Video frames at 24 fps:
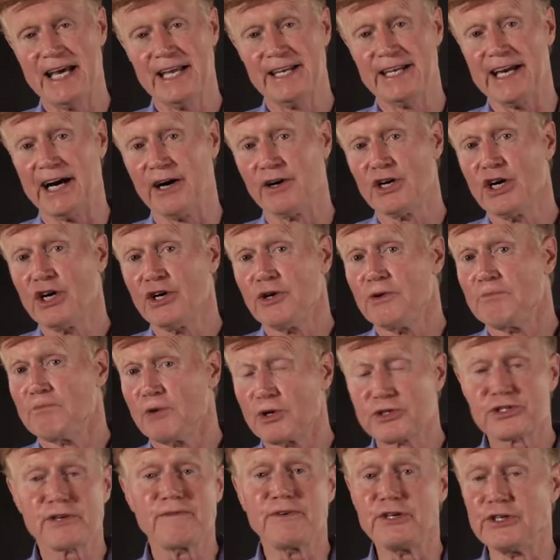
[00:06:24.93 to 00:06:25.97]
Now,
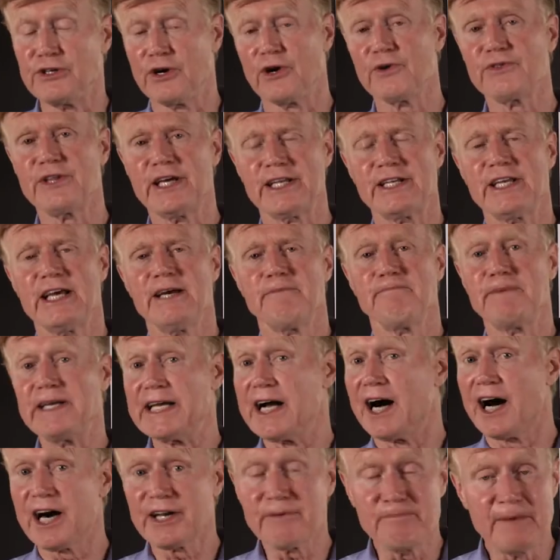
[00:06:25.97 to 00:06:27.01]
most of you know that
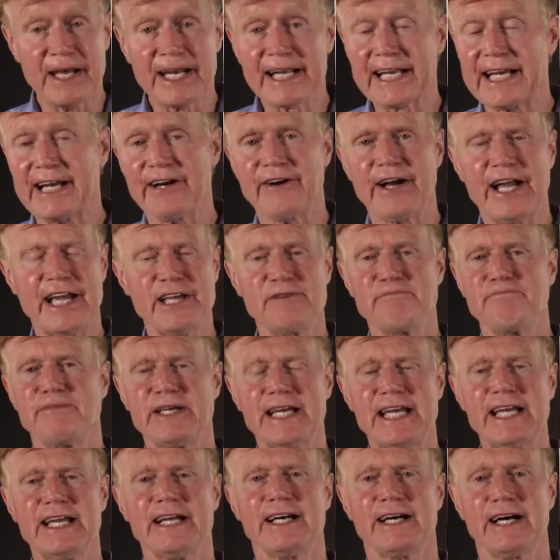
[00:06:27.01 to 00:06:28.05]
beyond Medicare A and
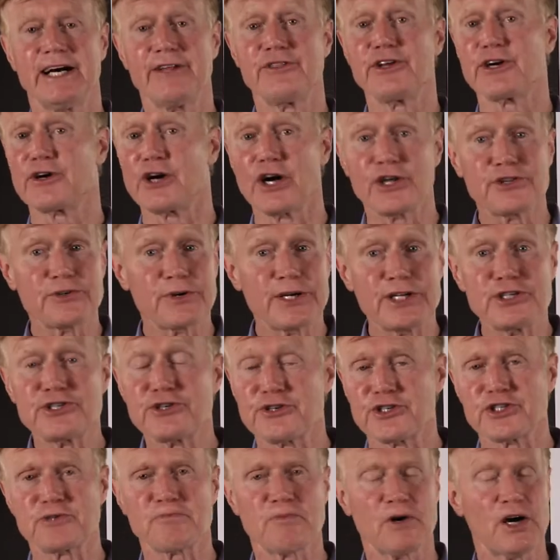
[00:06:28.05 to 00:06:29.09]
B, uh, there are other
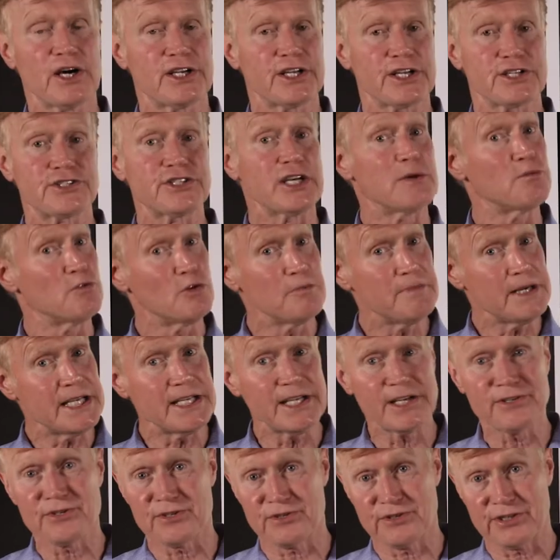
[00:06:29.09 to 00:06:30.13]
insurance products that will be
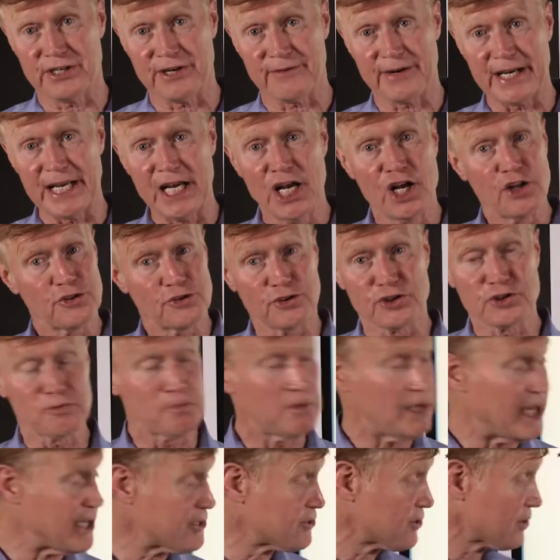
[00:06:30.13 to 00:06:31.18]
necessary. Those
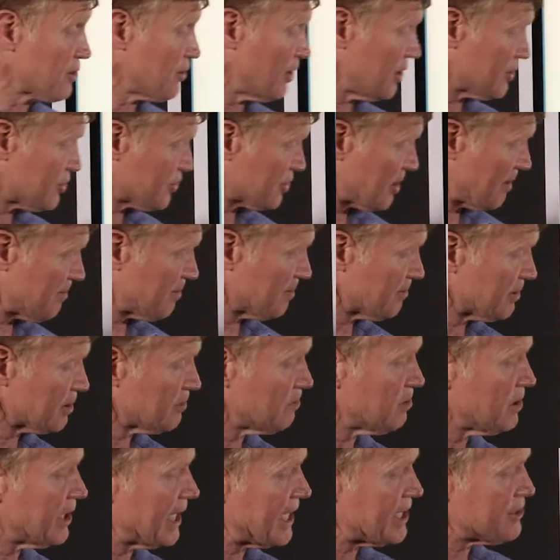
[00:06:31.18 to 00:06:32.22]
plans are called supplemental
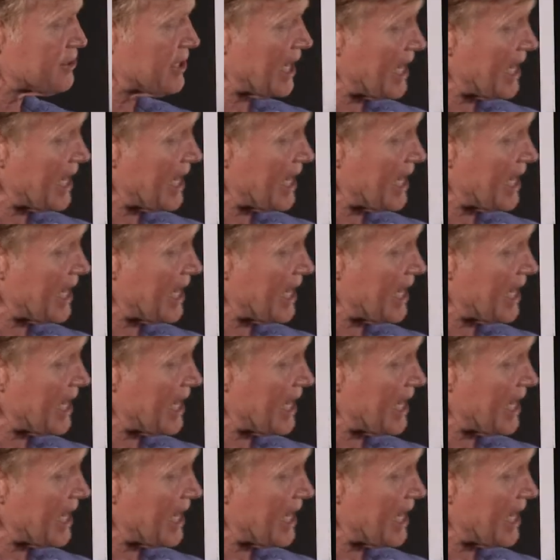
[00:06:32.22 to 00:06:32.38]
plans,